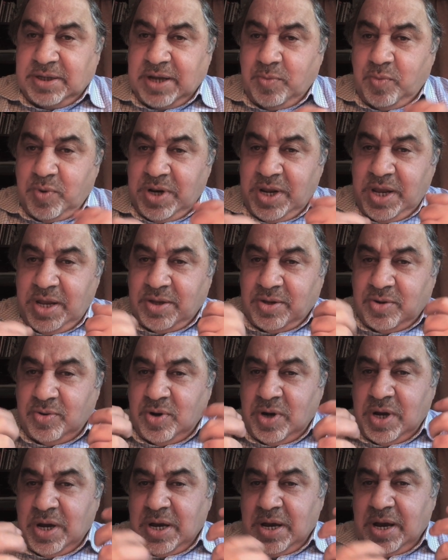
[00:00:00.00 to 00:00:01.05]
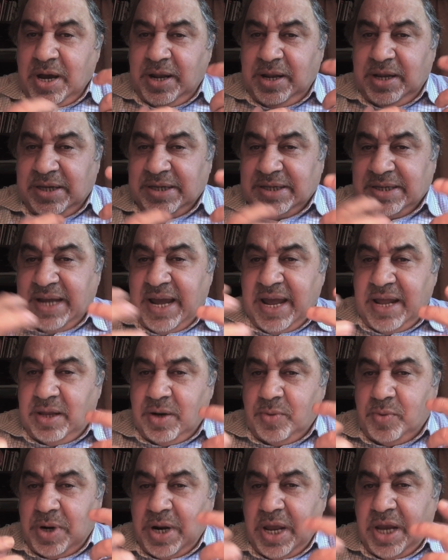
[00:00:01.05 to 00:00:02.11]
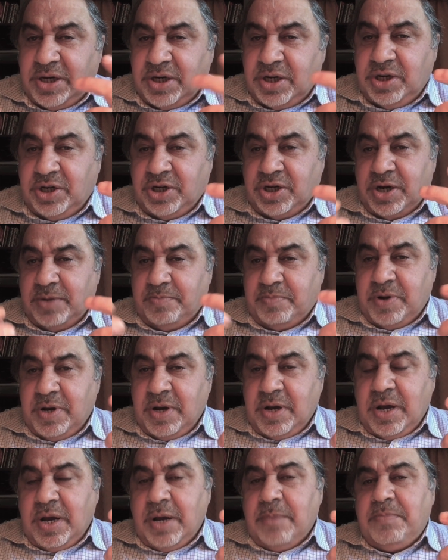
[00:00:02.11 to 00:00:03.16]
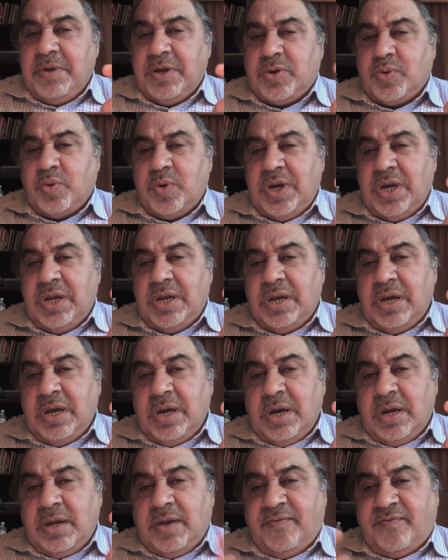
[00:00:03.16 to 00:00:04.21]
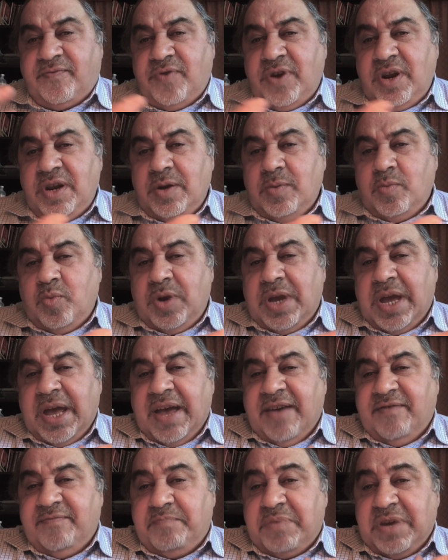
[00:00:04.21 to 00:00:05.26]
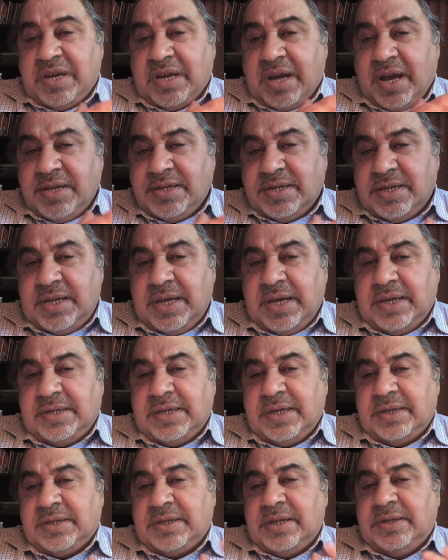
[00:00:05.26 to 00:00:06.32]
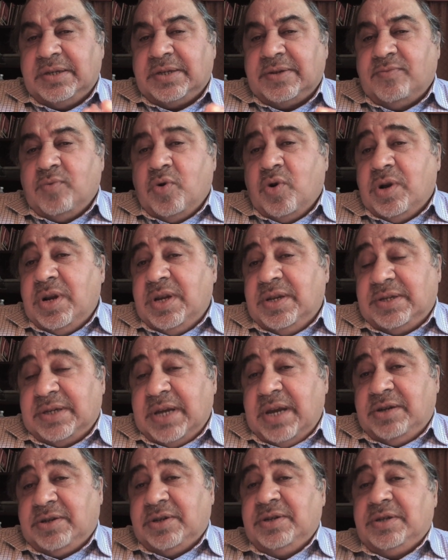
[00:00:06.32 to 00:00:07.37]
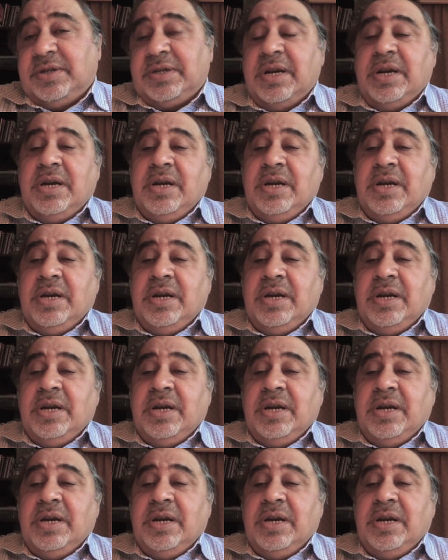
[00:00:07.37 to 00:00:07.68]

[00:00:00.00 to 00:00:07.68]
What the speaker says: And we need to understand the relationship between the freedom we have because of the existence of organizations